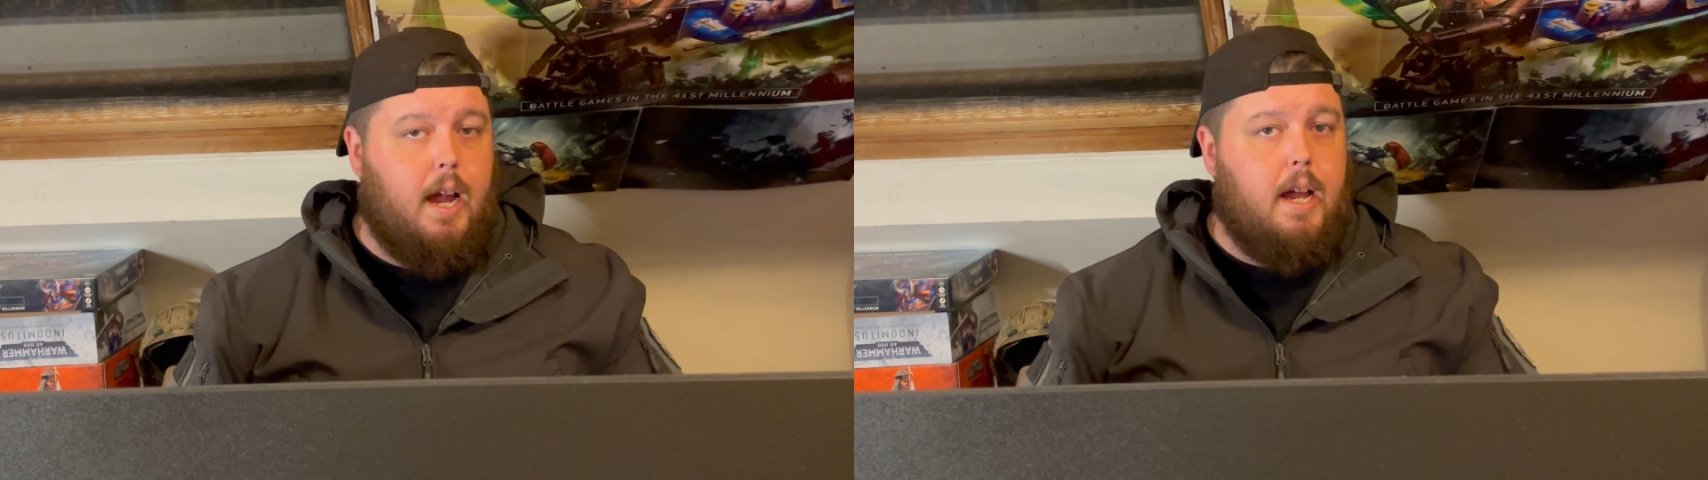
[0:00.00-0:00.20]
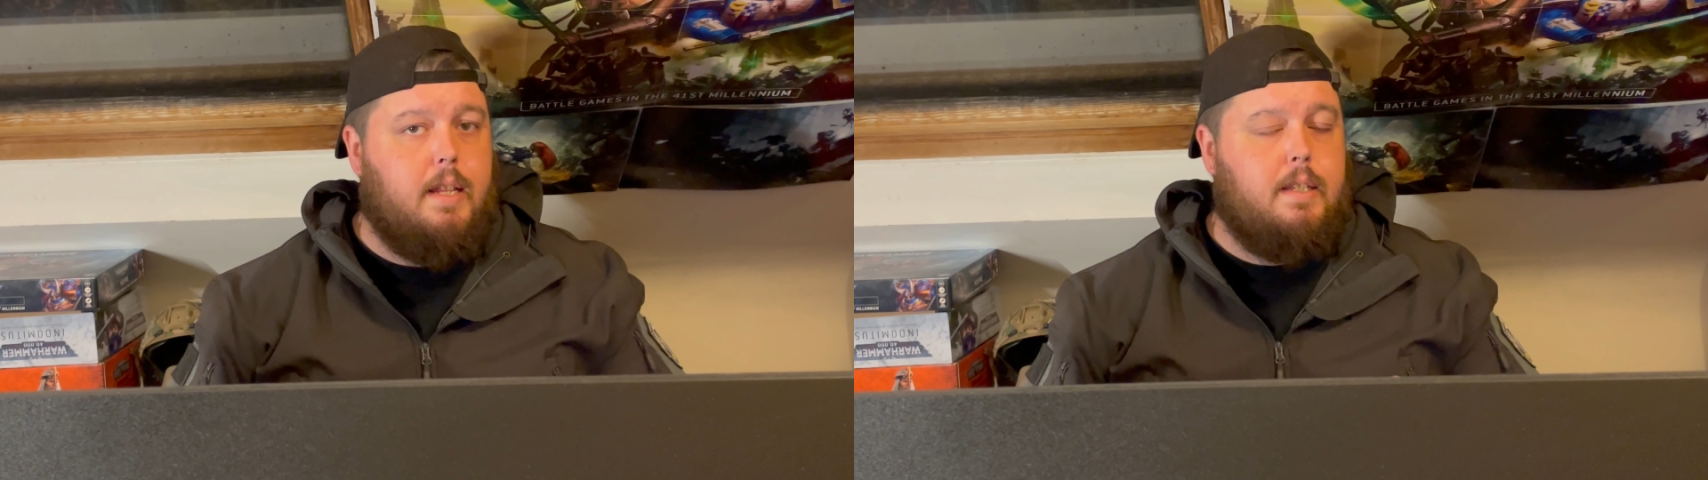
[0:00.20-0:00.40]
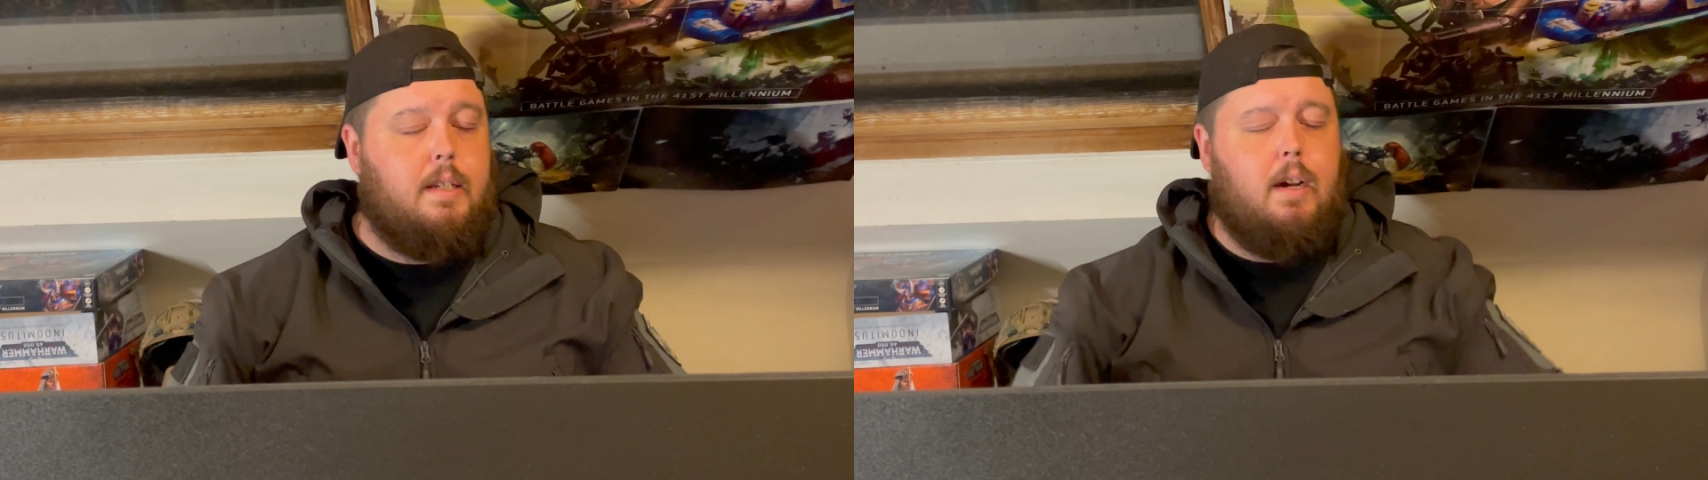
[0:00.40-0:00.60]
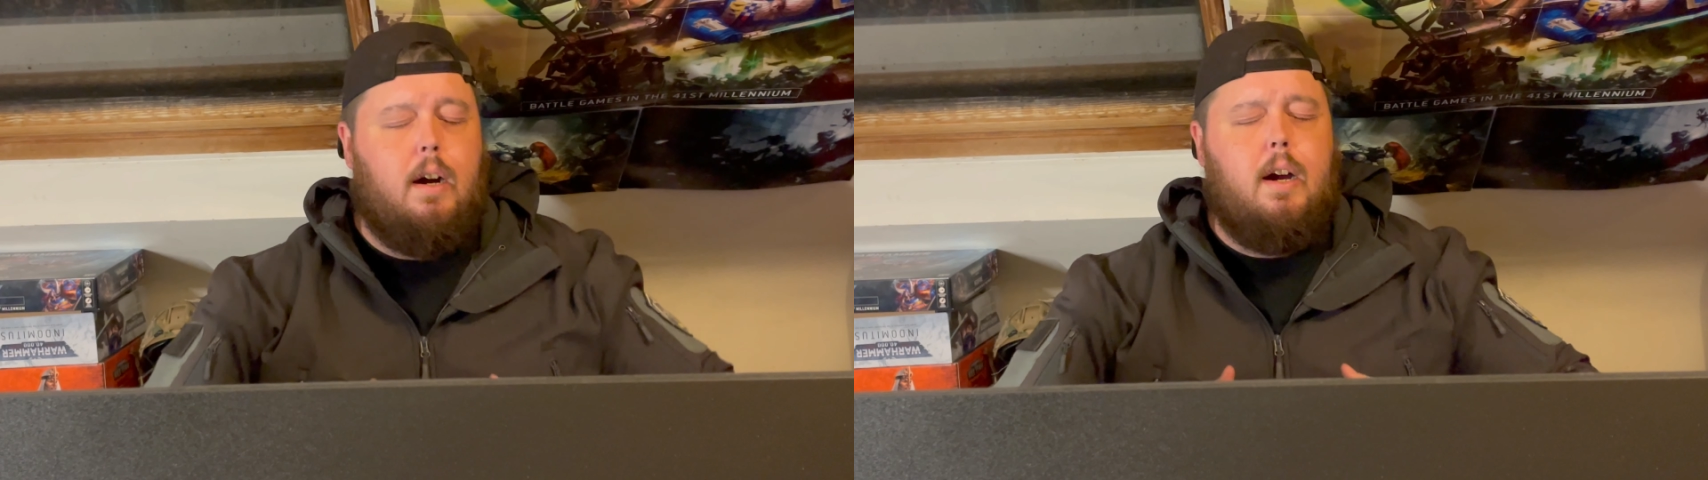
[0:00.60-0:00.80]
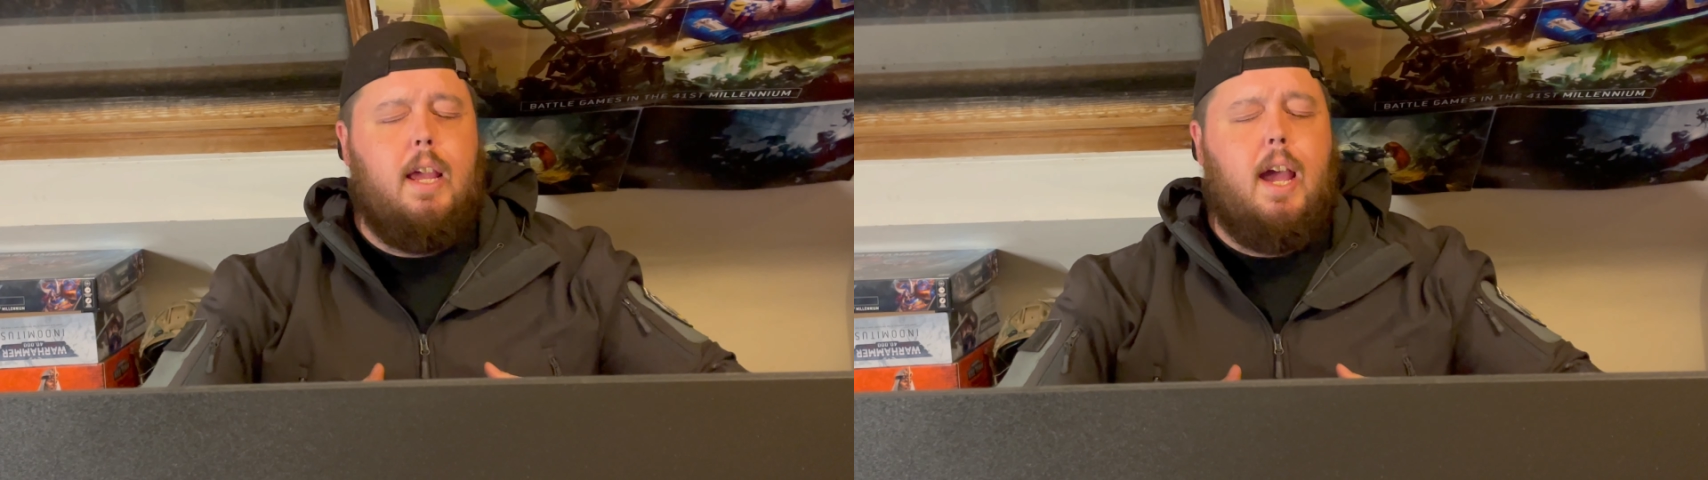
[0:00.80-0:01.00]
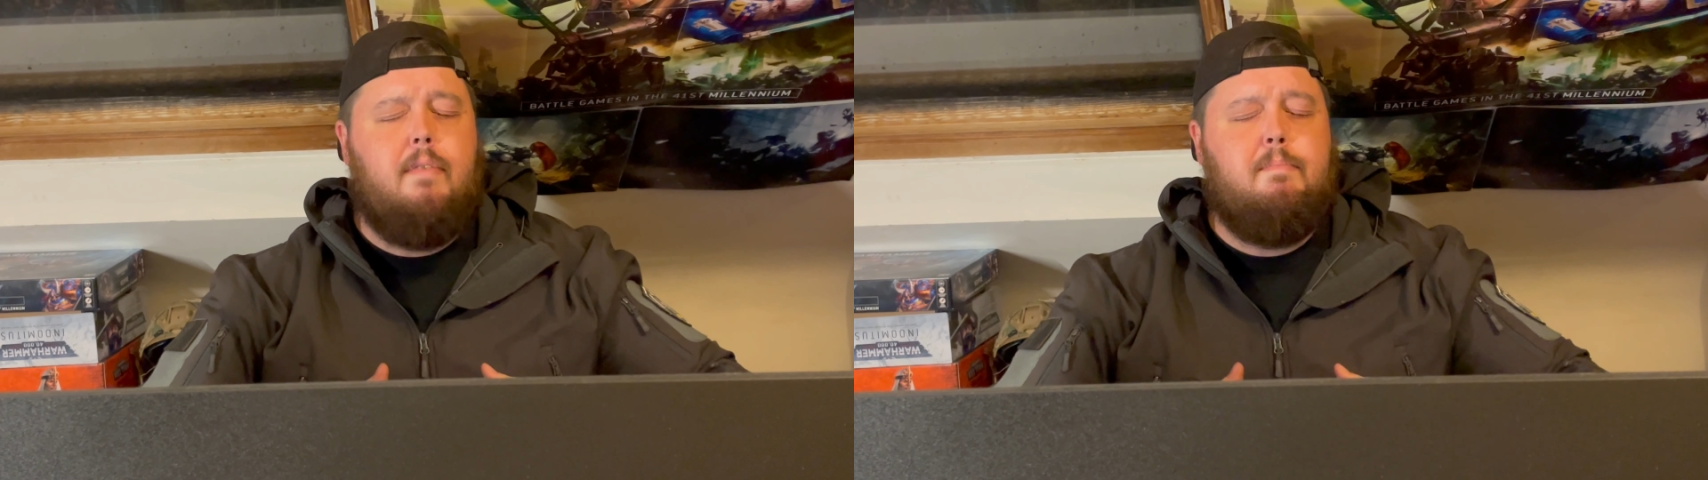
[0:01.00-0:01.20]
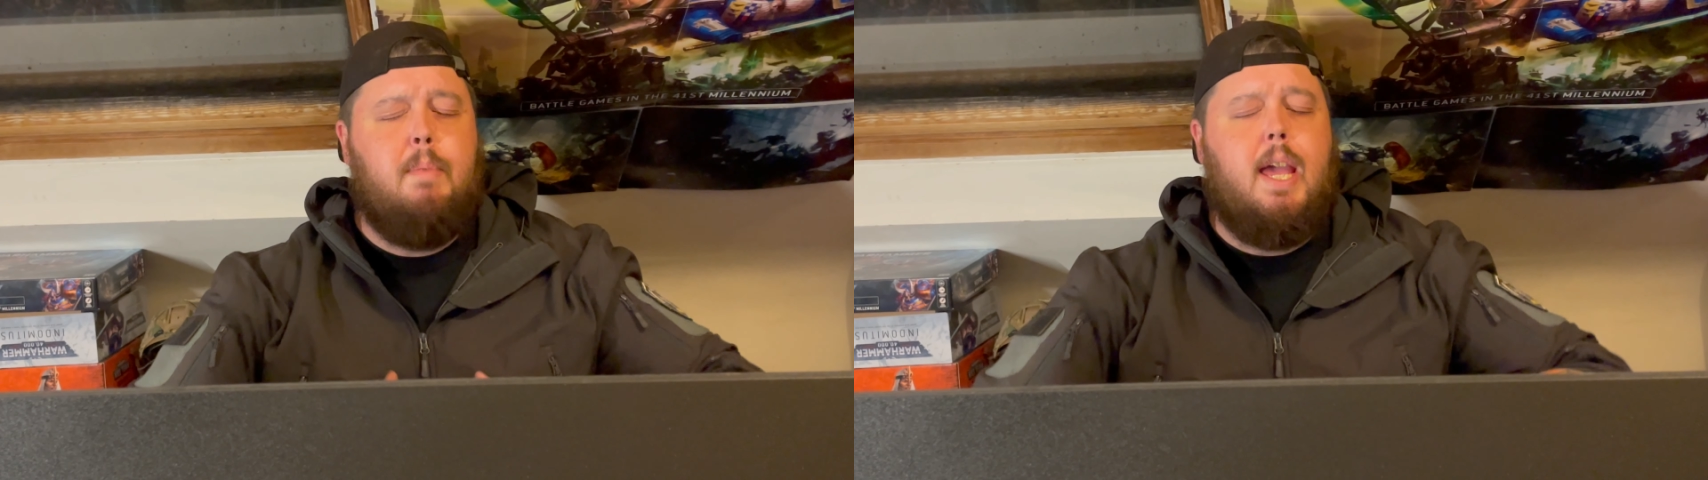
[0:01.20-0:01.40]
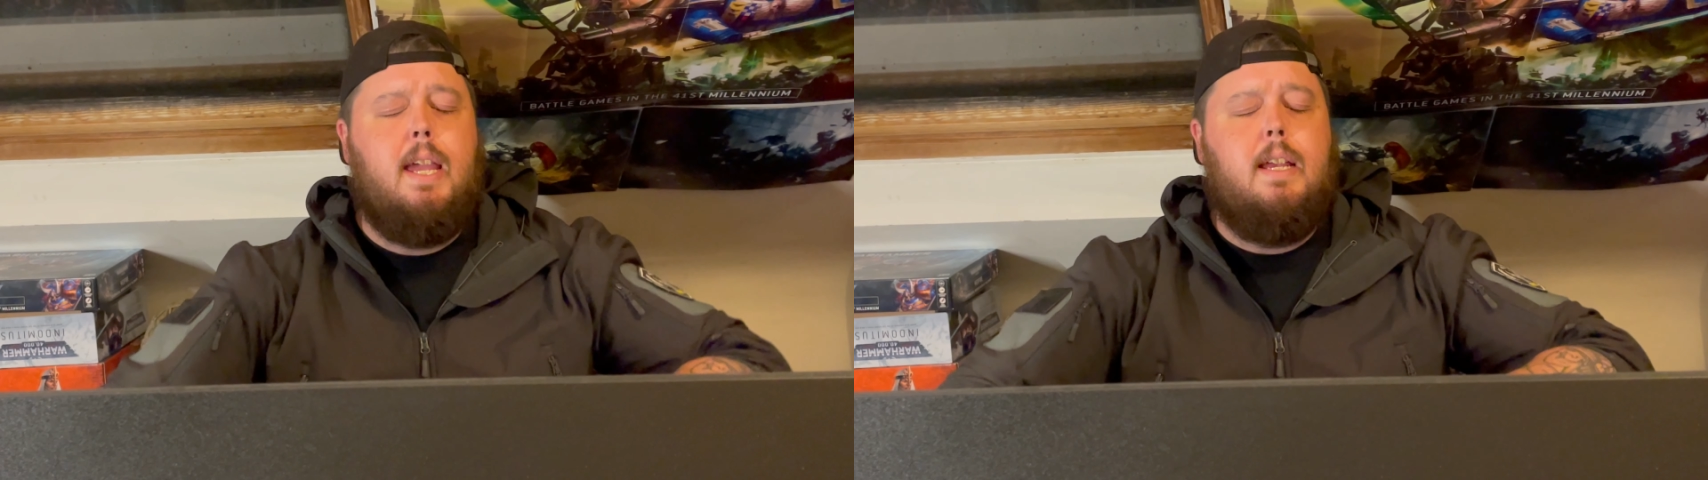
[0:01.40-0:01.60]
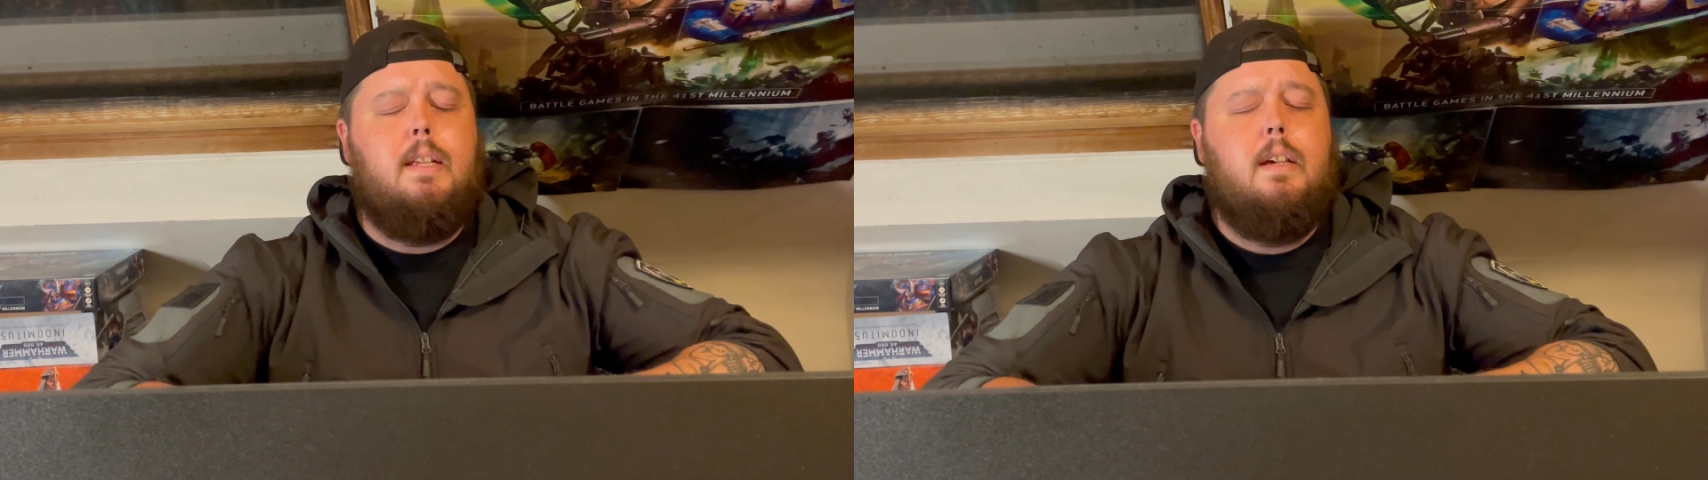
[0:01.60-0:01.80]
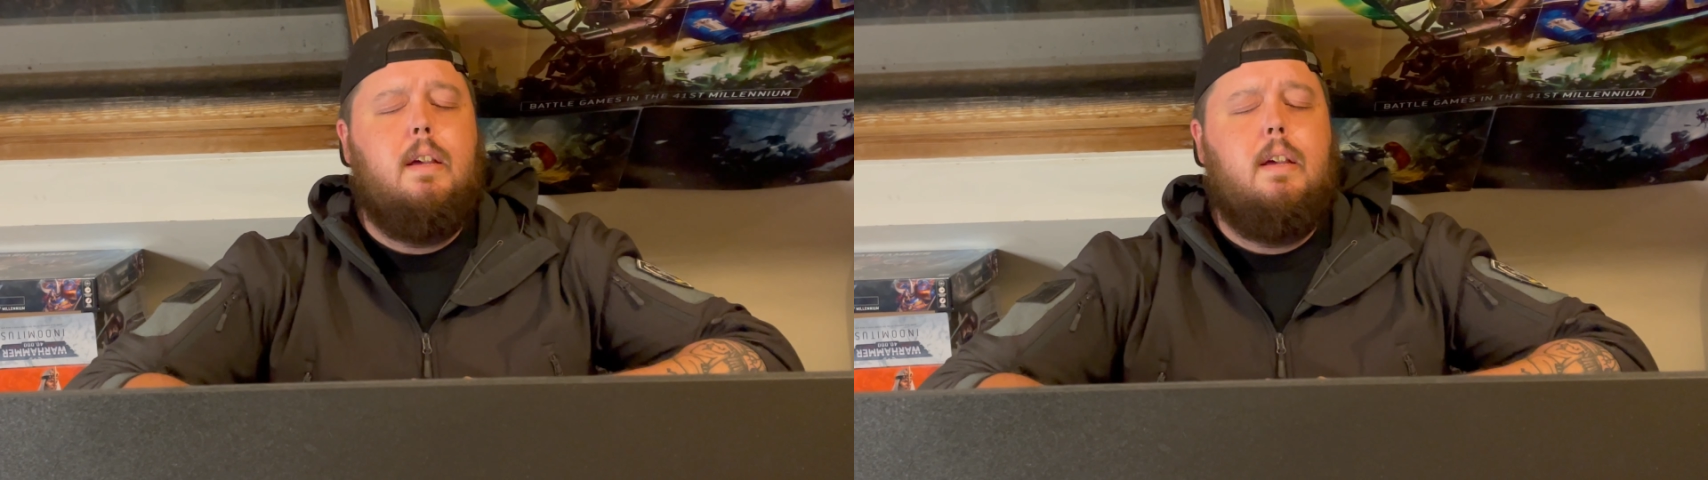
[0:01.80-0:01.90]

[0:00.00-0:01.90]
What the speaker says: And I have made